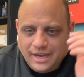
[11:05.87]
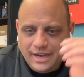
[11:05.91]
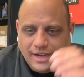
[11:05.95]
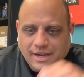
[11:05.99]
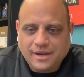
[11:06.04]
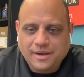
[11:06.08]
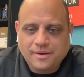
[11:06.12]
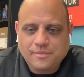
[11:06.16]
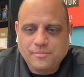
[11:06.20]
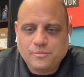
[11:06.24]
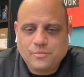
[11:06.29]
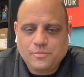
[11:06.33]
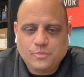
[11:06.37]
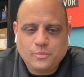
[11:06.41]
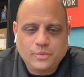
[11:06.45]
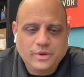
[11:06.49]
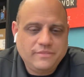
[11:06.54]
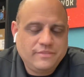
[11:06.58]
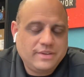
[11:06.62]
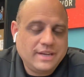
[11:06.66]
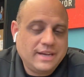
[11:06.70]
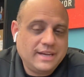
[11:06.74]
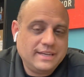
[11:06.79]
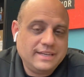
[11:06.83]
Um,
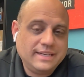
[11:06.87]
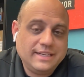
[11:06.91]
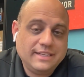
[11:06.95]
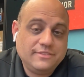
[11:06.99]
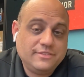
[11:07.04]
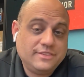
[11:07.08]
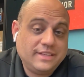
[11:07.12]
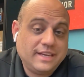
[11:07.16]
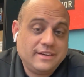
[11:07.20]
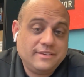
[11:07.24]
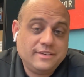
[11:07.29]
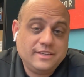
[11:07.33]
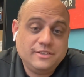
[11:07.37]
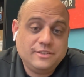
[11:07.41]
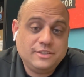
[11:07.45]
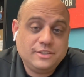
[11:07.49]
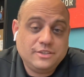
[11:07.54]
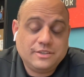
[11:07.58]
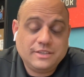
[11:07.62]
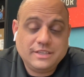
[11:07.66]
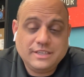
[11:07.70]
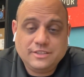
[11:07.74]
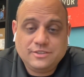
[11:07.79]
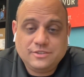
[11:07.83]
we've gotten hands down and
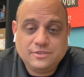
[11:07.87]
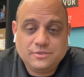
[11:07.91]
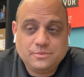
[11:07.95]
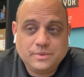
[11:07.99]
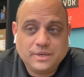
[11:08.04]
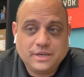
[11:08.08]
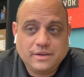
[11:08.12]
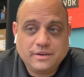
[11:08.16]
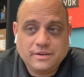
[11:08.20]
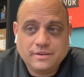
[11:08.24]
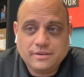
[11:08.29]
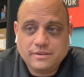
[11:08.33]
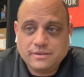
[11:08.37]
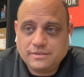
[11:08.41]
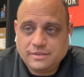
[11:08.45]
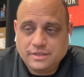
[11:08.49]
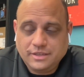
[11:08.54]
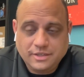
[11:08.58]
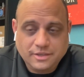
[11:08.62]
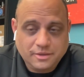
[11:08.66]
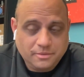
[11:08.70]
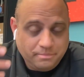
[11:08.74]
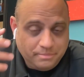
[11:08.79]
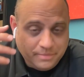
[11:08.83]
dirty to where,
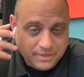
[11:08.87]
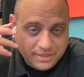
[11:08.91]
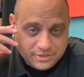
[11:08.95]
you know,